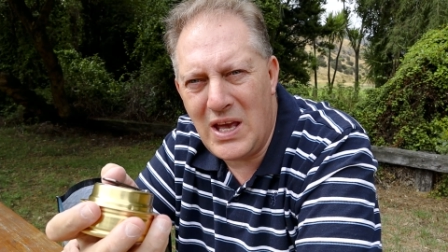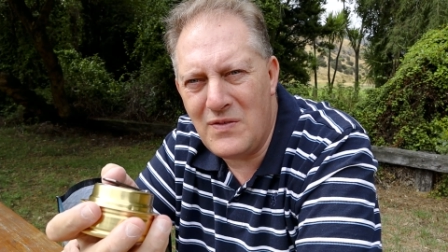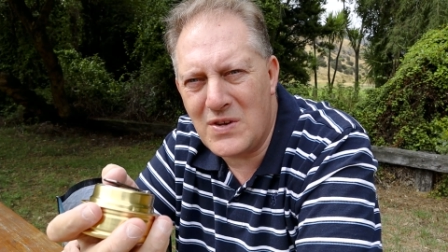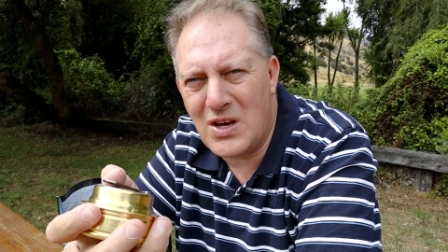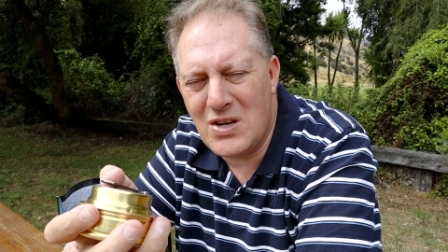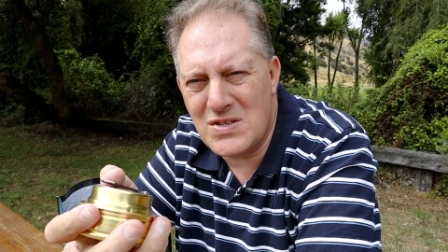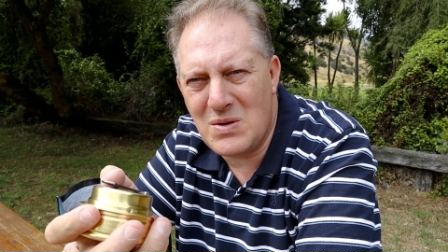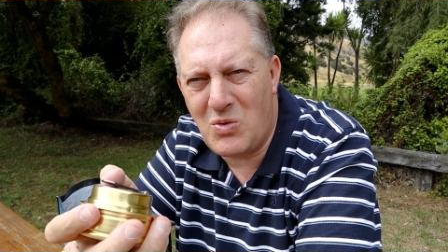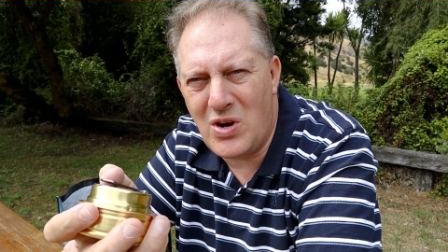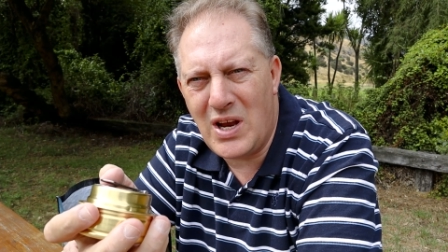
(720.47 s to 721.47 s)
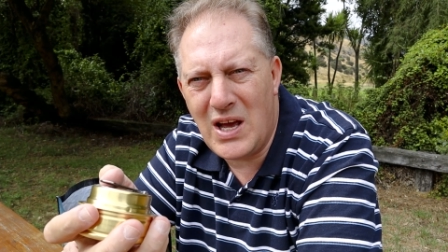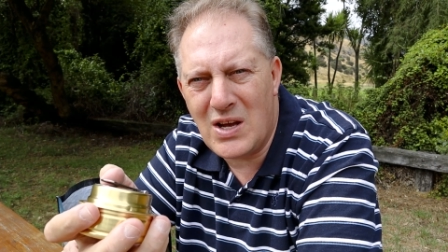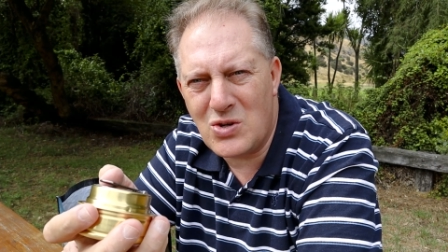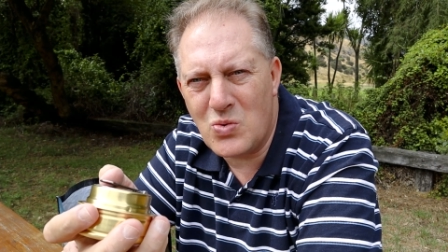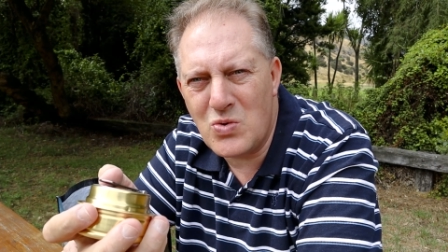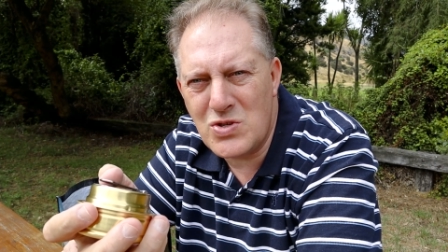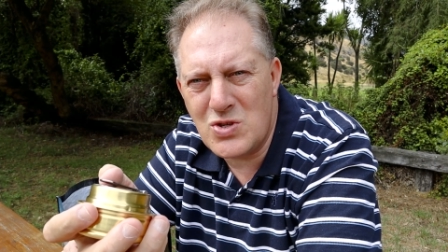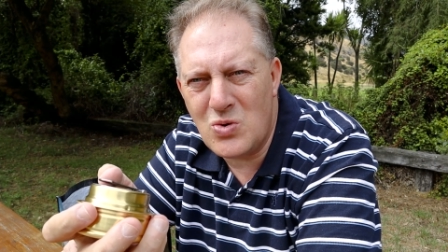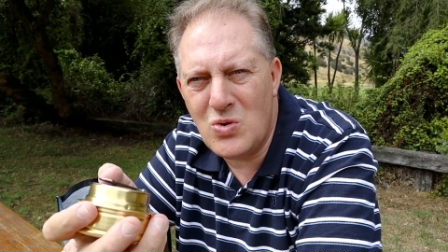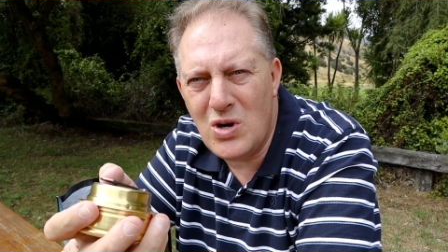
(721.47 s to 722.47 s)
have to go to some kind of outdoor
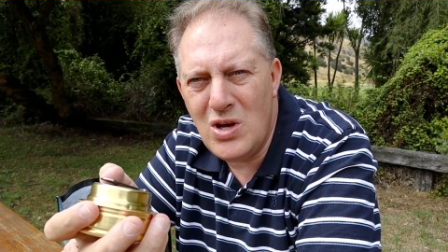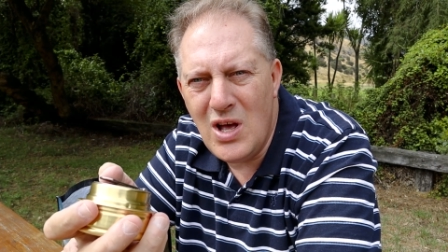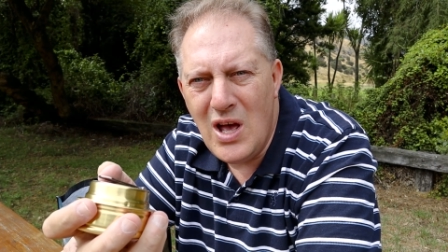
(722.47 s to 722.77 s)
store.